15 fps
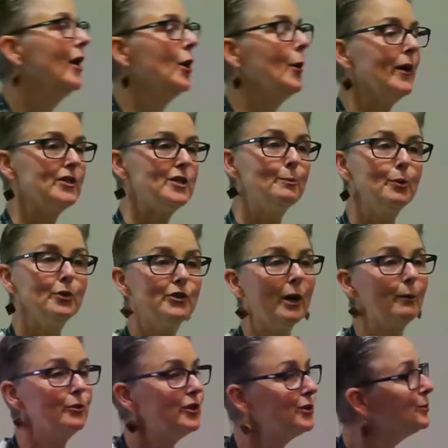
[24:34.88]
who actually put
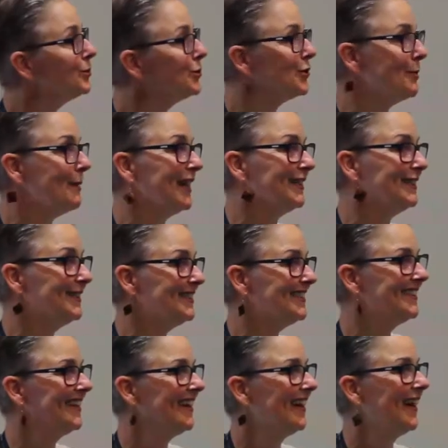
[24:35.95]
up Christmas trimmings
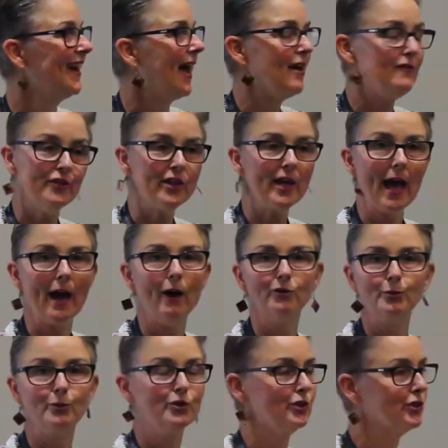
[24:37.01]
Everything
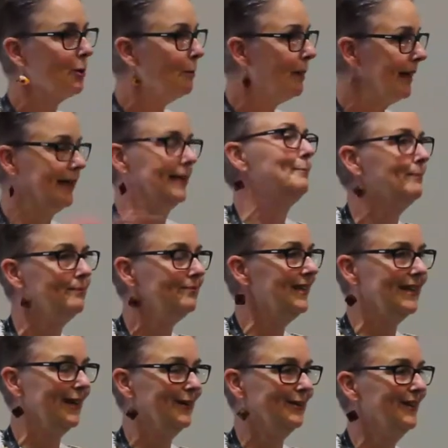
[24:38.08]
else was just completely,
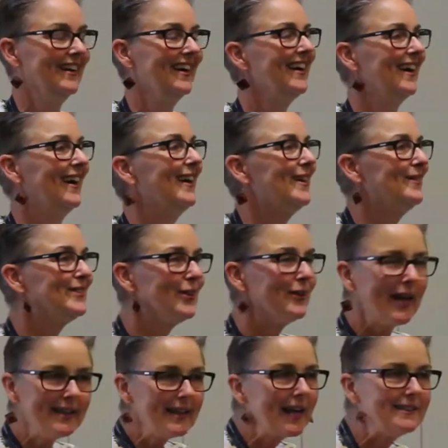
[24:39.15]
you know. Um, so
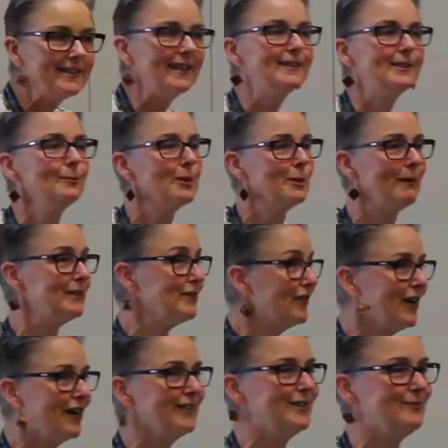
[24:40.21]
again, that said something about
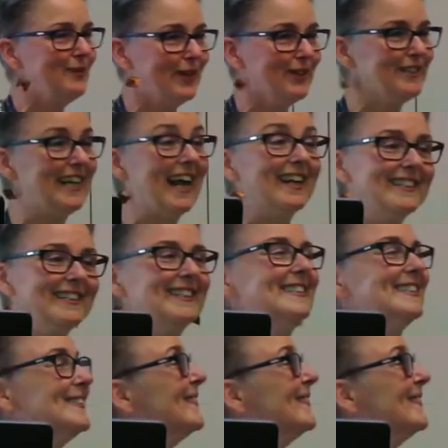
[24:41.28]
different kinds of personalities